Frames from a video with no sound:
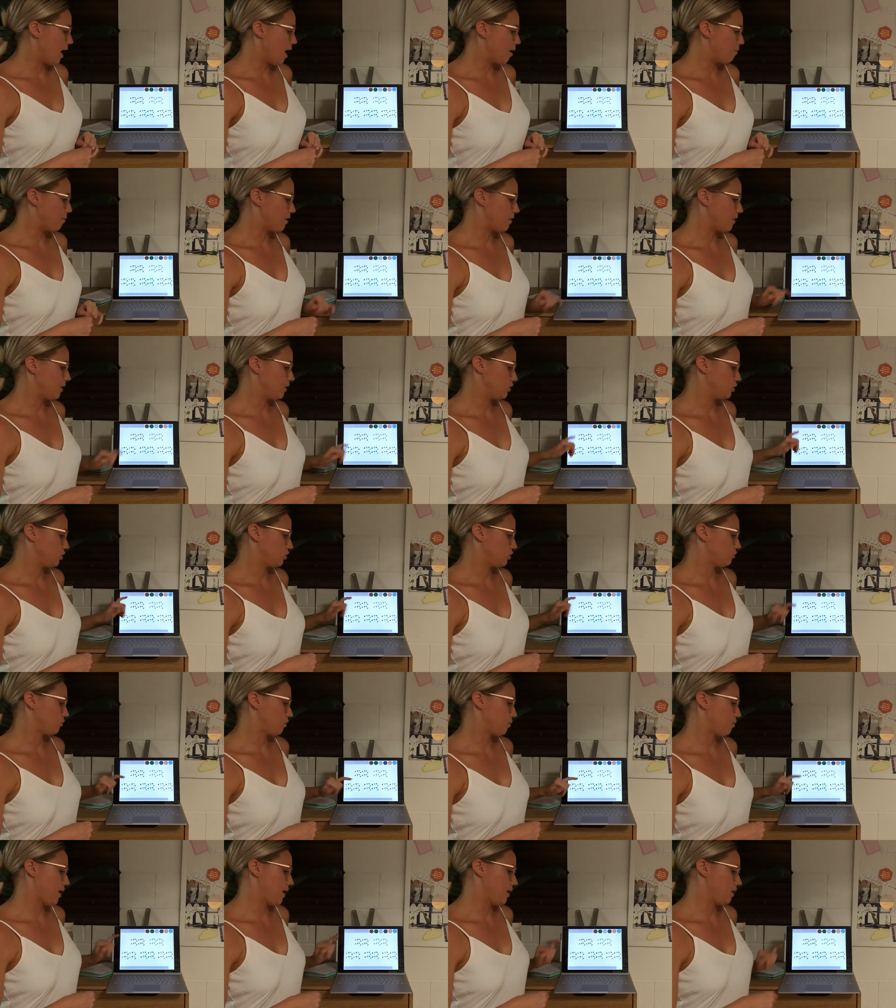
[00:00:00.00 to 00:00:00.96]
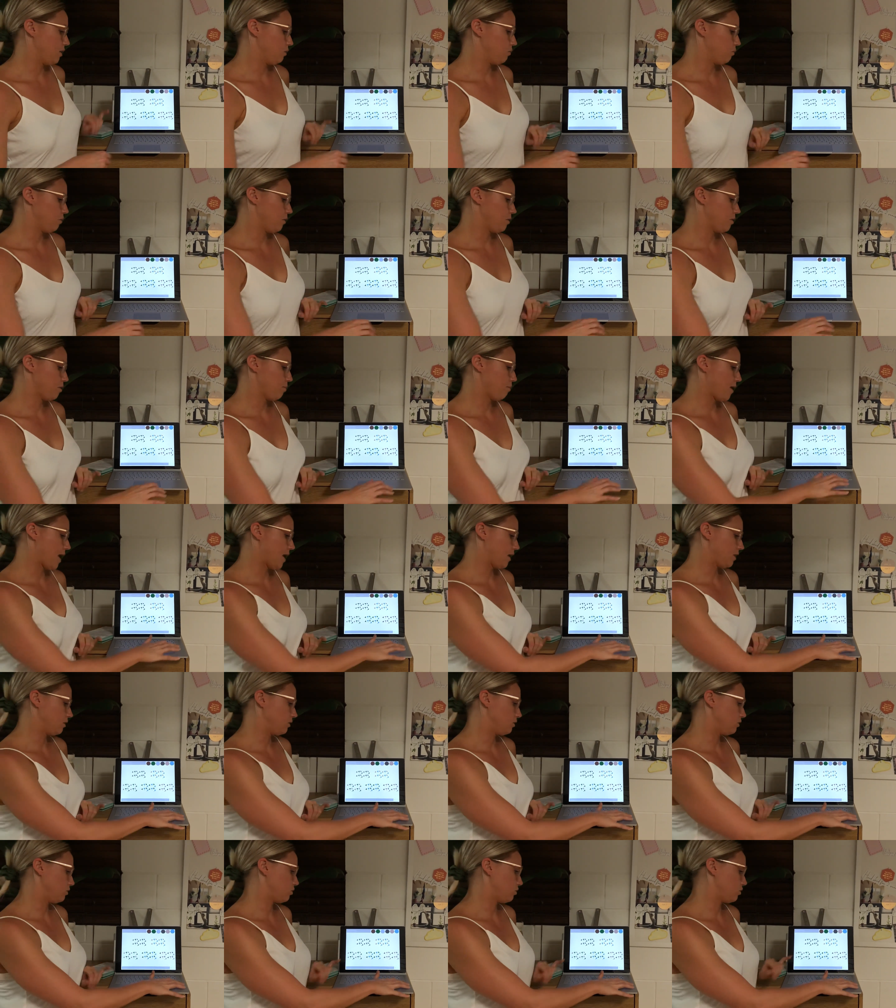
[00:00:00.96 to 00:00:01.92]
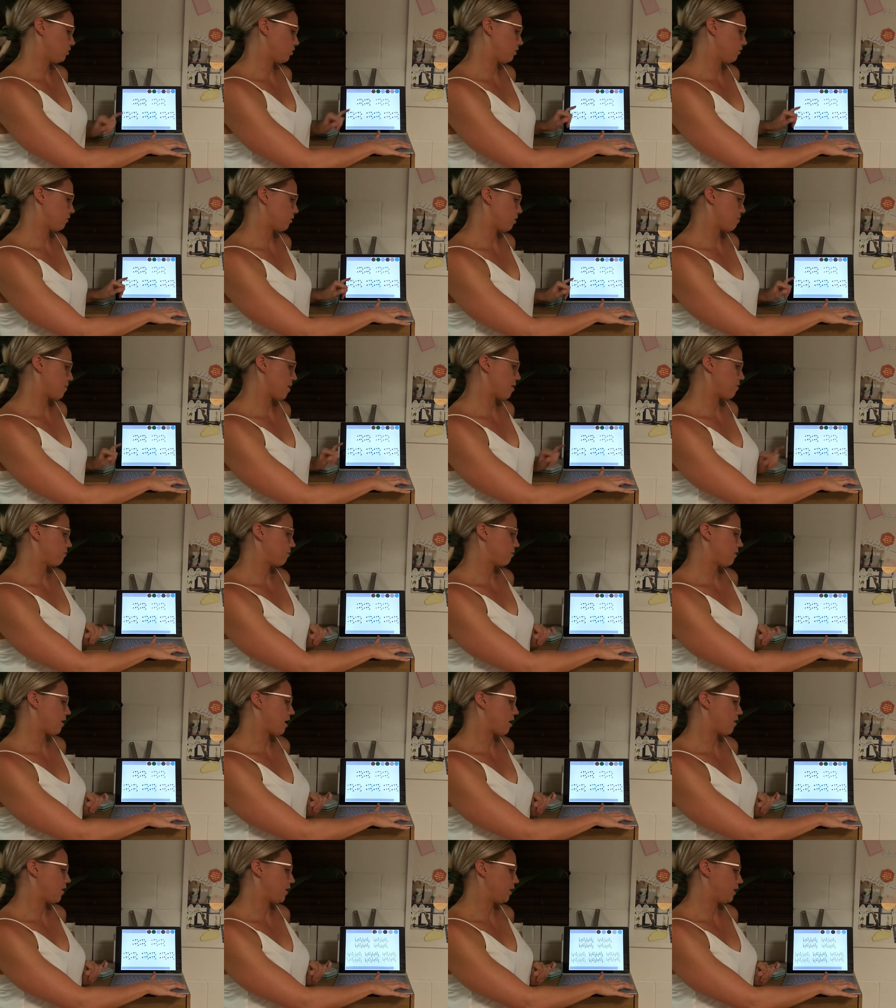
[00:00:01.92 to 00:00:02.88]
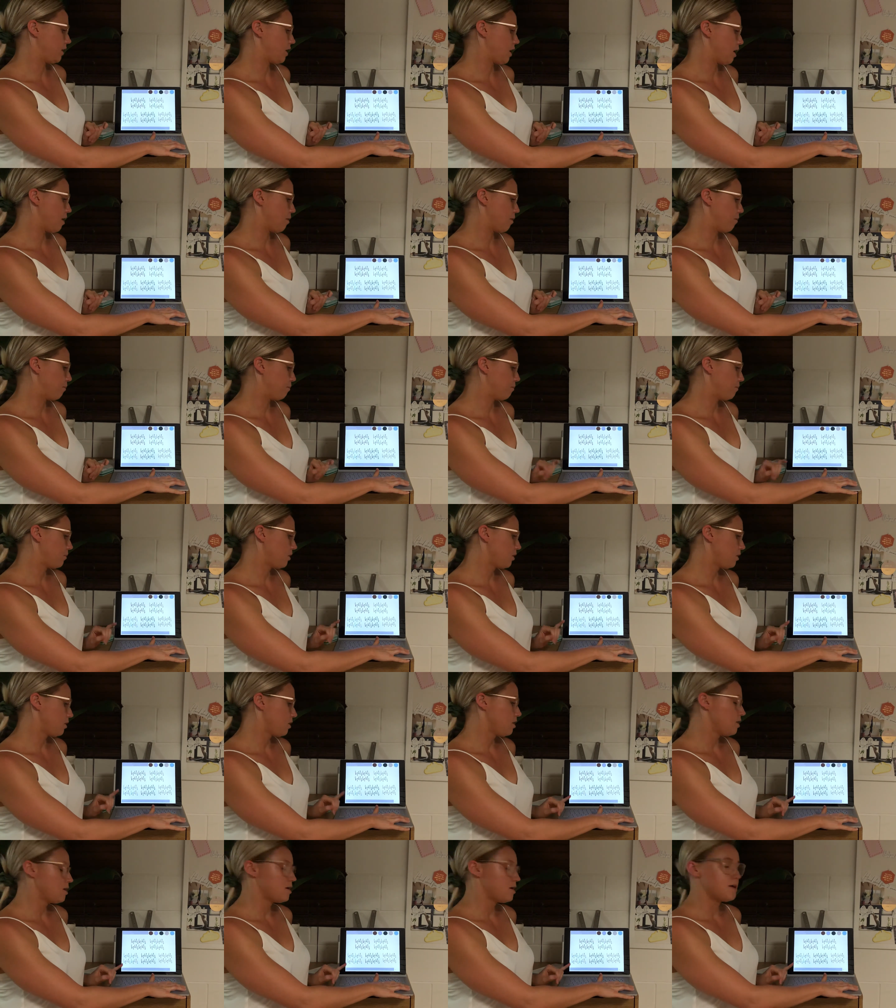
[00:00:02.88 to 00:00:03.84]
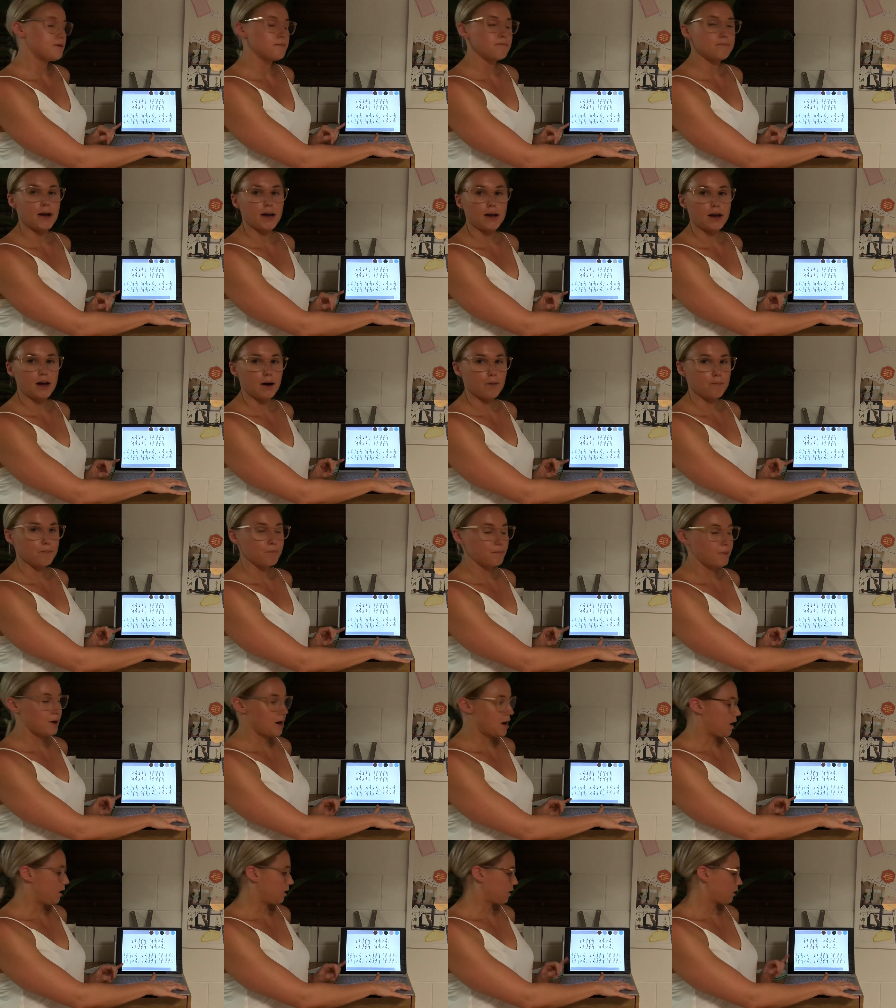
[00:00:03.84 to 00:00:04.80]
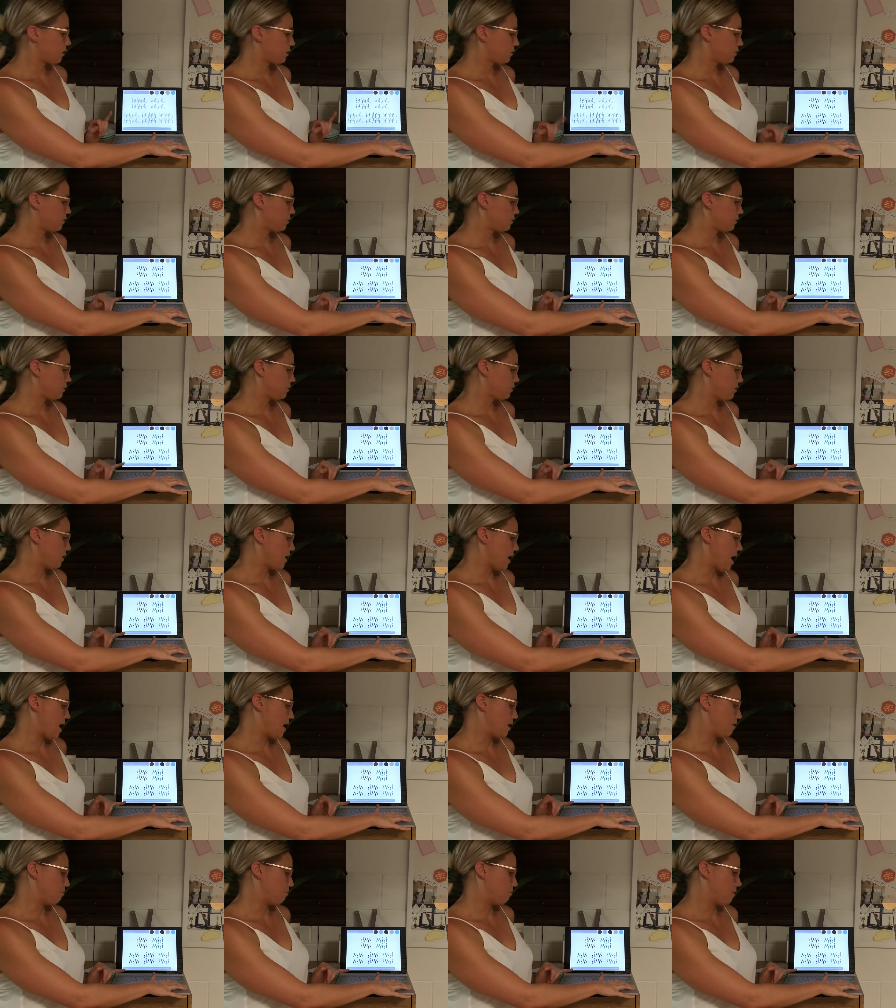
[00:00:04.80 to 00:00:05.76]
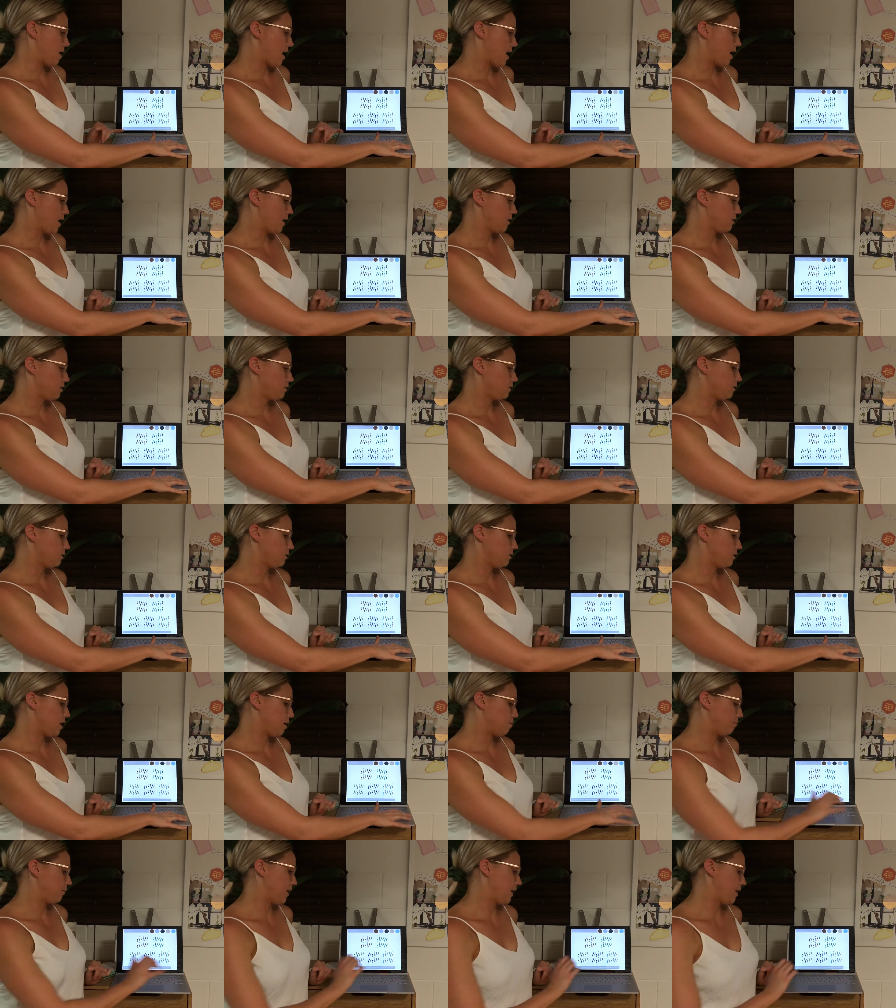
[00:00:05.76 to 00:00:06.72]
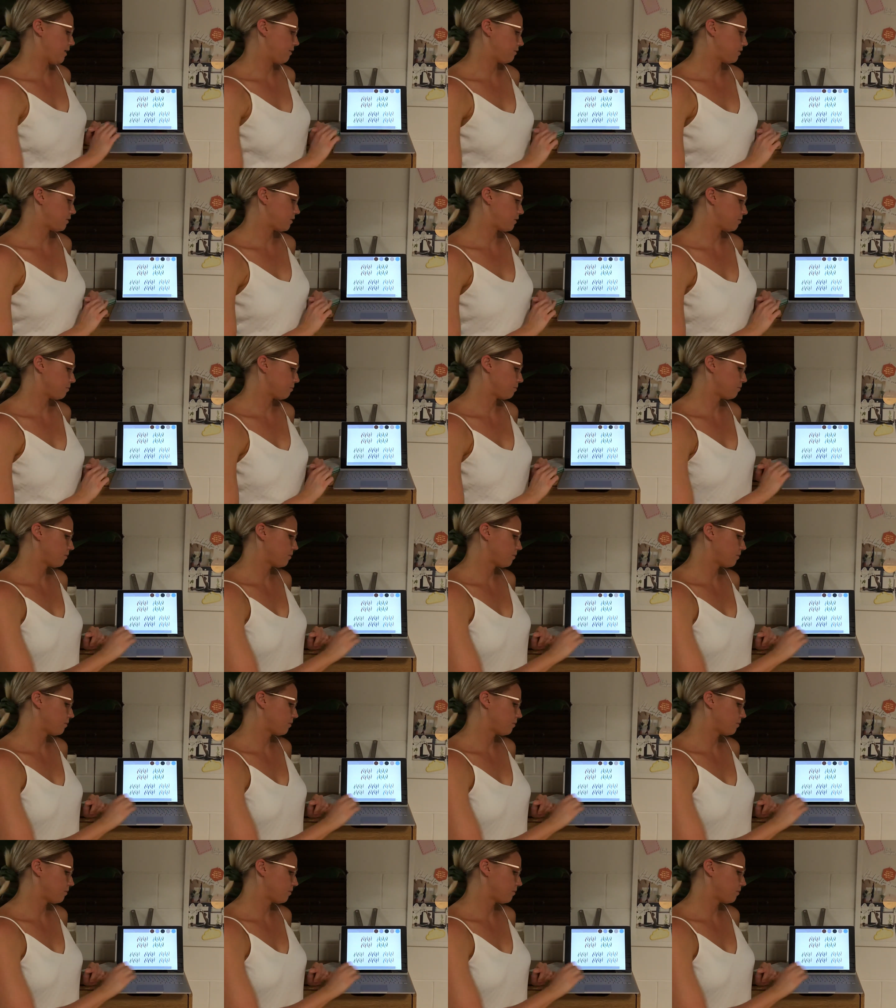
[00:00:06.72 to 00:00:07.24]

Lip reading: And then just repeated with the patterns. So I've got my flowering gum, my gum bark, and my gum leaves.